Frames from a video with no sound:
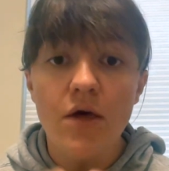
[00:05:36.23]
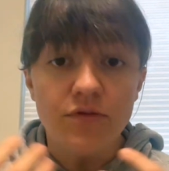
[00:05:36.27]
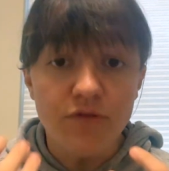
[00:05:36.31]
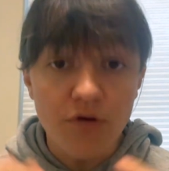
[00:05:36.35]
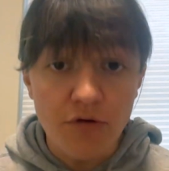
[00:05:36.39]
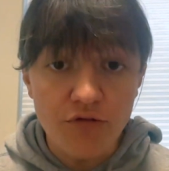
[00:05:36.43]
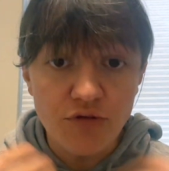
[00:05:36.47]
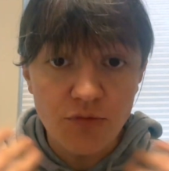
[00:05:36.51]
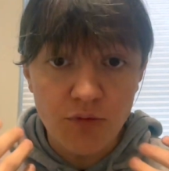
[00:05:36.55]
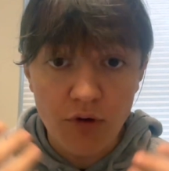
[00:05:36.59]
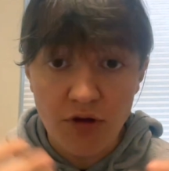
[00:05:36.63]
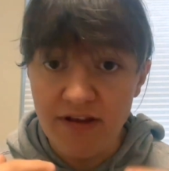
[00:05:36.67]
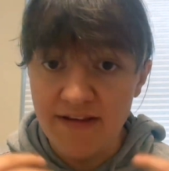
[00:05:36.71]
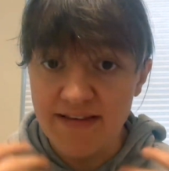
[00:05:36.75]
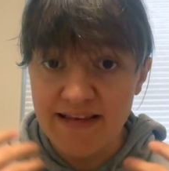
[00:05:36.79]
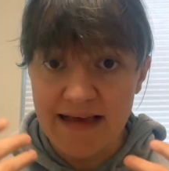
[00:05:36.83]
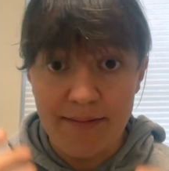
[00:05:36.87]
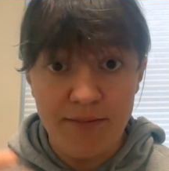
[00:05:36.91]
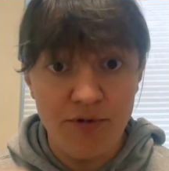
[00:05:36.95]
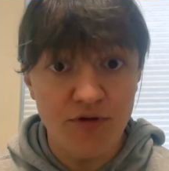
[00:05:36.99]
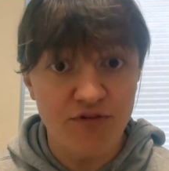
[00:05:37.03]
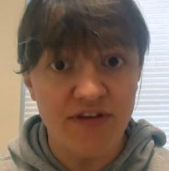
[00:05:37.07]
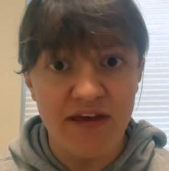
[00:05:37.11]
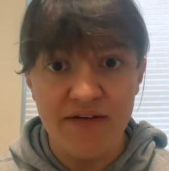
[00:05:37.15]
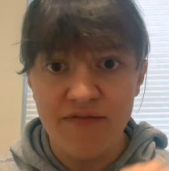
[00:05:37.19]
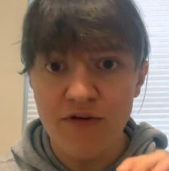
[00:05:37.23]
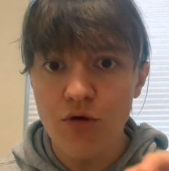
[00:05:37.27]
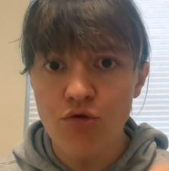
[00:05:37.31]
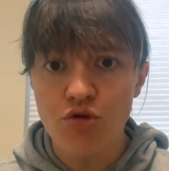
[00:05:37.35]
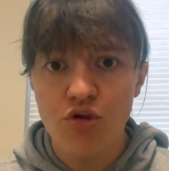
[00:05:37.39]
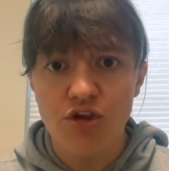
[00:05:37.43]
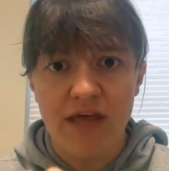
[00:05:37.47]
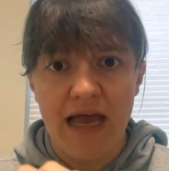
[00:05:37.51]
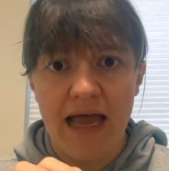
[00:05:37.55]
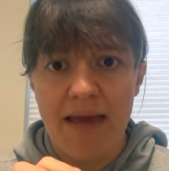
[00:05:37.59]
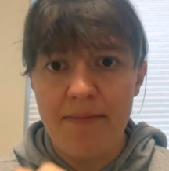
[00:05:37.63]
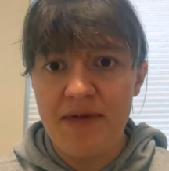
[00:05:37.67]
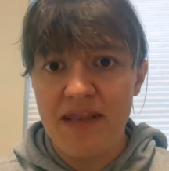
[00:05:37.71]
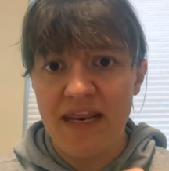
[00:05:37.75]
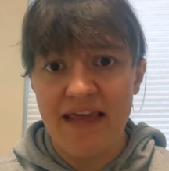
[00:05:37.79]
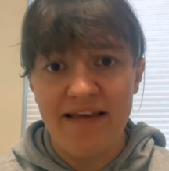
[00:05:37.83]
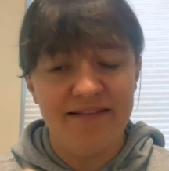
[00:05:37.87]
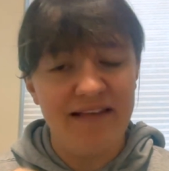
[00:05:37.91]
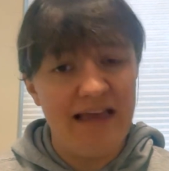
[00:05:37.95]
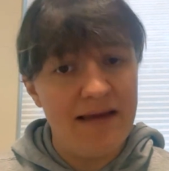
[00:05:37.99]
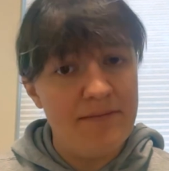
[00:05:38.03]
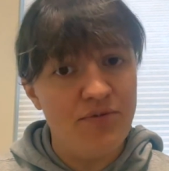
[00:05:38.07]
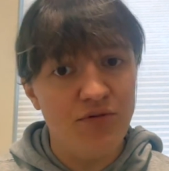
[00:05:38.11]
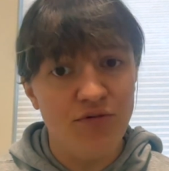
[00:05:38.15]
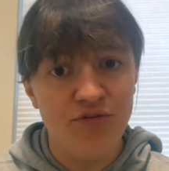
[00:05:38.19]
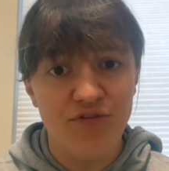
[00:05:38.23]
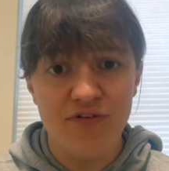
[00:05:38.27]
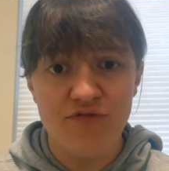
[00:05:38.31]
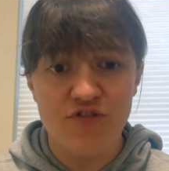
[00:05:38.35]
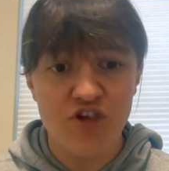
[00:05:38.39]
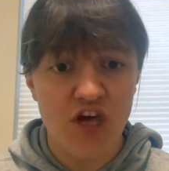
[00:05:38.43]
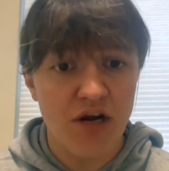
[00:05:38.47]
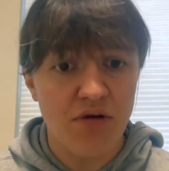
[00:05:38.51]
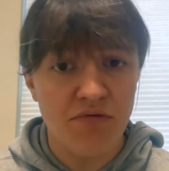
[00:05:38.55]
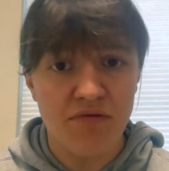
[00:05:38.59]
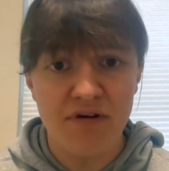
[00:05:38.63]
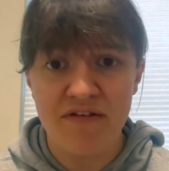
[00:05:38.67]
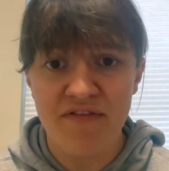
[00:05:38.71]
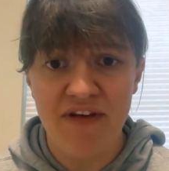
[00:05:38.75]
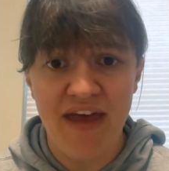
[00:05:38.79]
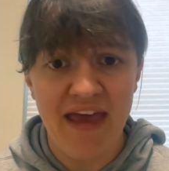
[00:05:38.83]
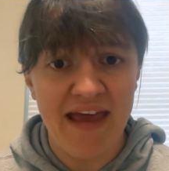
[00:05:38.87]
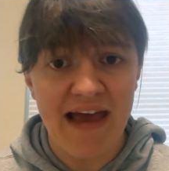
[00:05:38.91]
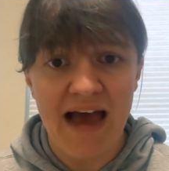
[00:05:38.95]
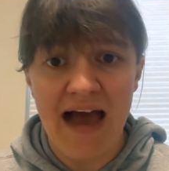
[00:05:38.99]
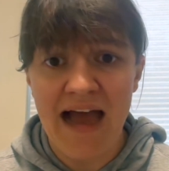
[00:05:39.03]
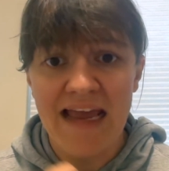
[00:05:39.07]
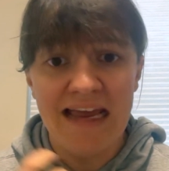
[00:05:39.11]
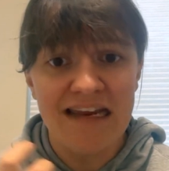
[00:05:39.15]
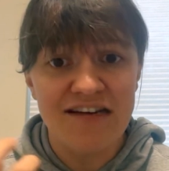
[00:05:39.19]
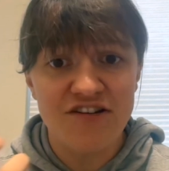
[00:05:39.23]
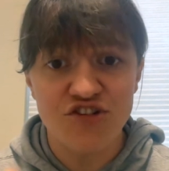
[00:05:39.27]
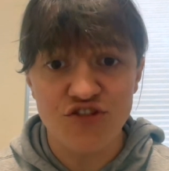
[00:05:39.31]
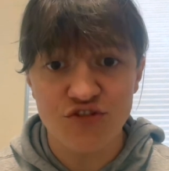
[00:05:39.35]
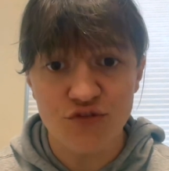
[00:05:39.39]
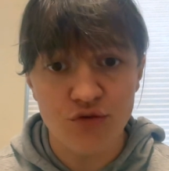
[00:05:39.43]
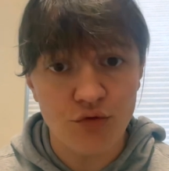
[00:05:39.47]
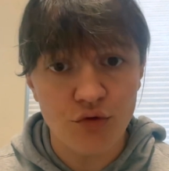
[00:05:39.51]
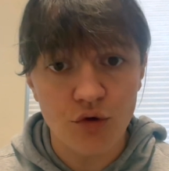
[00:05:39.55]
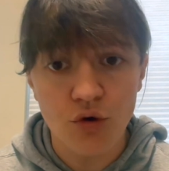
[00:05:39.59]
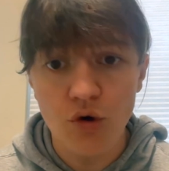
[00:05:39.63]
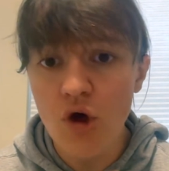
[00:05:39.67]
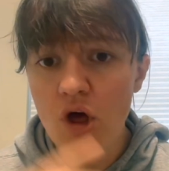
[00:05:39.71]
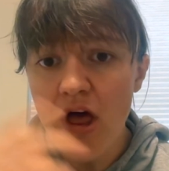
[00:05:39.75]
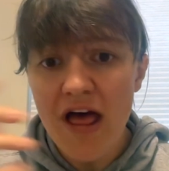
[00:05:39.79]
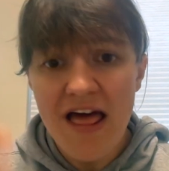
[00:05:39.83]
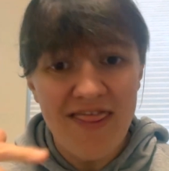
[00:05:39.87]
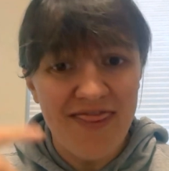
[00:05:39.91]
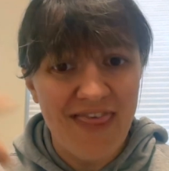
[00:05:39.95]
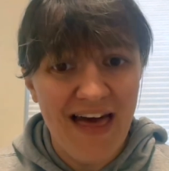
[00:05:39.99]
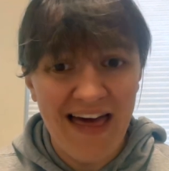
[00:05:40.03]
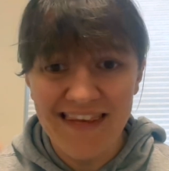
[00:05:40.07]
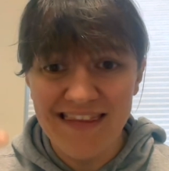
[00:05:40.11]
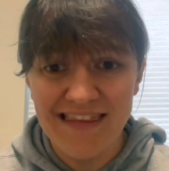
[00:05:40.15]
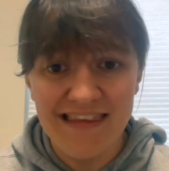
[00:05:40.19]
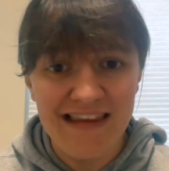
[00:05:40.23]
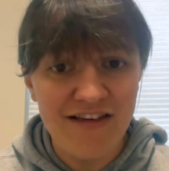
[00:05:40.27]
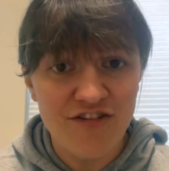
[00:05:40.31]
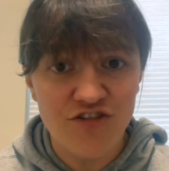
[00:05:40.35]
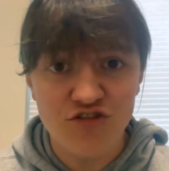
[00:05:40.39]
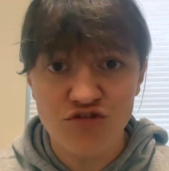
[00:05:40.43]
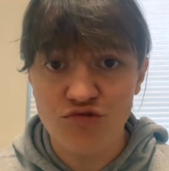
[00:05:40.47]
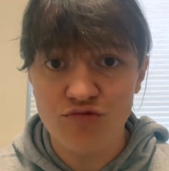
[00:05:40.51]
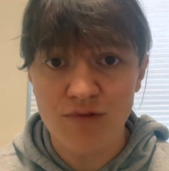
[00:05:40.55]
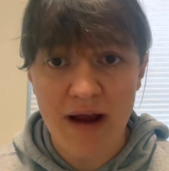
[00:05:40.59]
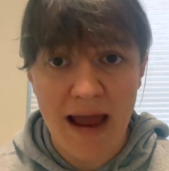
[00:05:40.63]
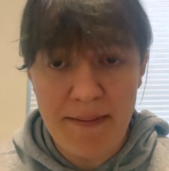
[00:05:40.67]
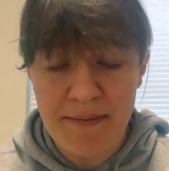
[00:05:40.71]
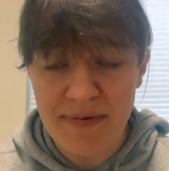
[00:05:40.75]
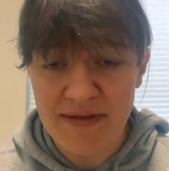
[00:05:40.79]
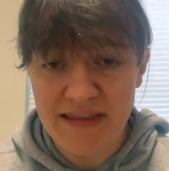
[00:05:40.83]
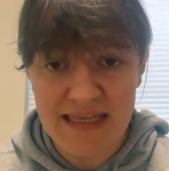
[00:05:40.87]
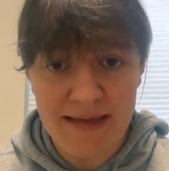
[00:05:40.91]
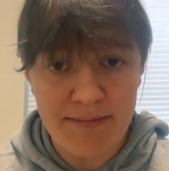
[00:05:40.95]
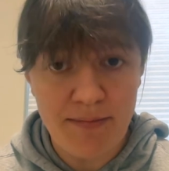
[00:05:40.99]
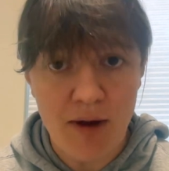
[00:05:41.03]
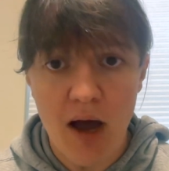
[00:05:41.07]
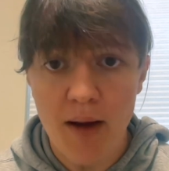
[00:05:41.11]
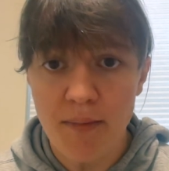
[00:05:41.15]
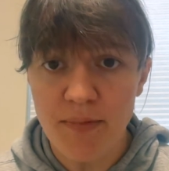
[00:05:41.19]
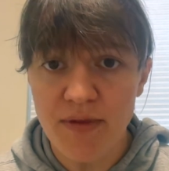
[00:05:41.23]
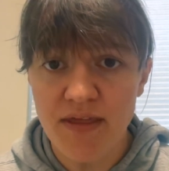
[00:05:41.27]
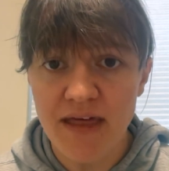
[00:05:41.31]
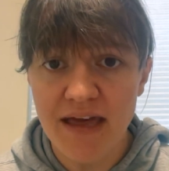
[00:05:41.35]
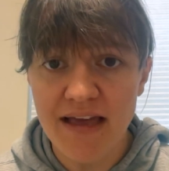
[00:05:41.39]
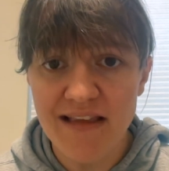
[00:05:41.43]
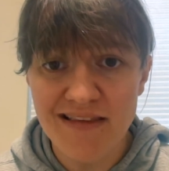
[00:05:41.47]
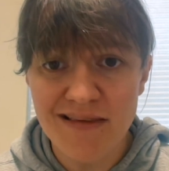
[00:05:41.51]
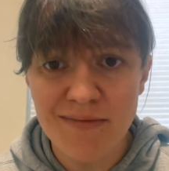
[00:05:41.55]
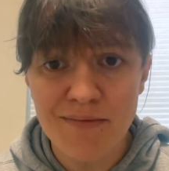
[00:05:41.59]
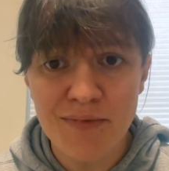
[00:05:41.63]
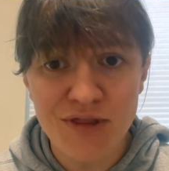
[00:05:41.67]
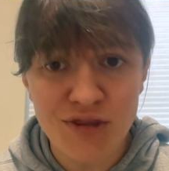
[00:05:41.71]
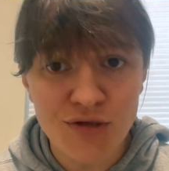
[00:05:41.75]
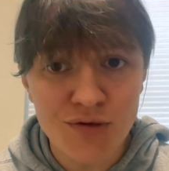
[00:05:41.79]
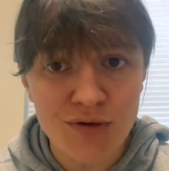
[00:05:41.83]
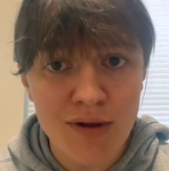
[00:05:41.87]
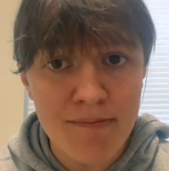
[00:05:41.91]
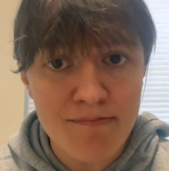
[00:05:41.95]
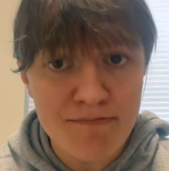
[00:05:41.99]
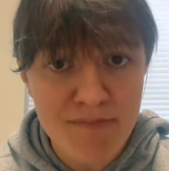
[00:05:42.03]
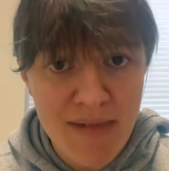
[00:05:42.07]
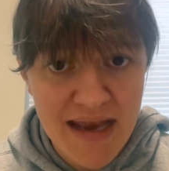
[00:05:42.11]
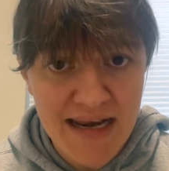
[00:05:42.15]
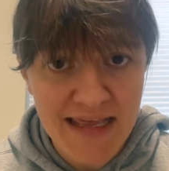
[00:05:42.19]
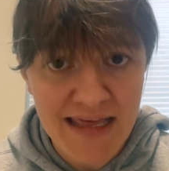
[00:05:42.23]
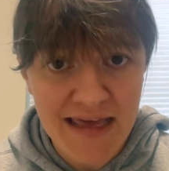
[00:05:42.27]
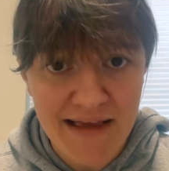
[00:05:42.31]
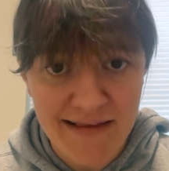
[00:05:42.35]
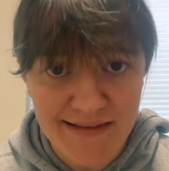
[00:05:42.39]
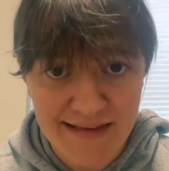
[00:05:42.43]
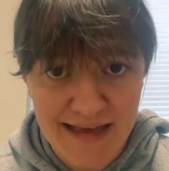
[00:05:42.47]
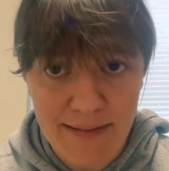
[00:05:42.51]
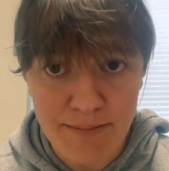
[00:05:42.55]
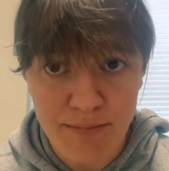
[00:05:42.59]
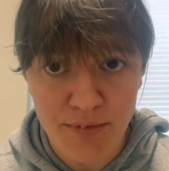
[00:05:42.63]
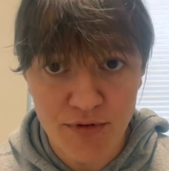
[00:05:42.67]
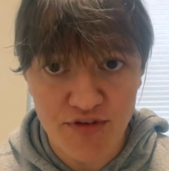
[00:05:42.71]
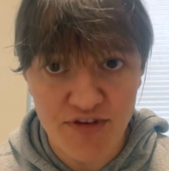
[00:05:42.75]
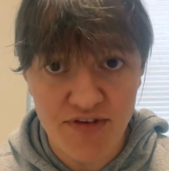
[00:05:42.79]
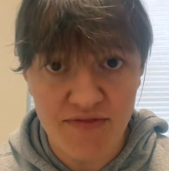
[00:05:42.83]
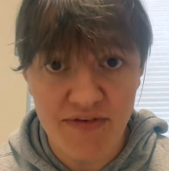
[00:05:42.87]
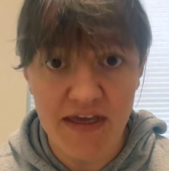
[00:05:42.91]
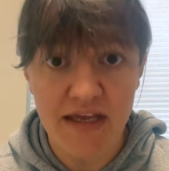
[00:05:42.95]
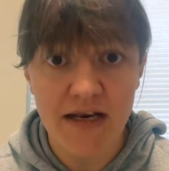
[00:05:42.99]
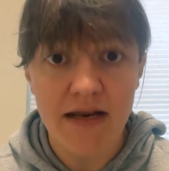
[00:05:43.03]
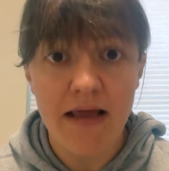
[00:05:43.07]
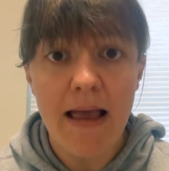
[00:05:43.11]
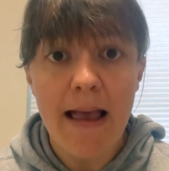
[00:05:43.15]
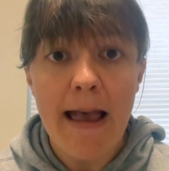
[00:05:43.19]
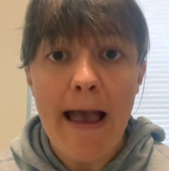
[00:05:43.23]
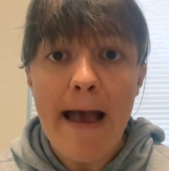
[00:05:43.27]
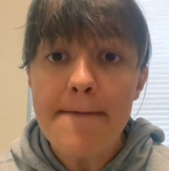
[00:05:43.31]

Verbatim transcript: Those are all examples. If you just type in examples of generative AI into Google, that list rapidly populates, but there are many examples of it.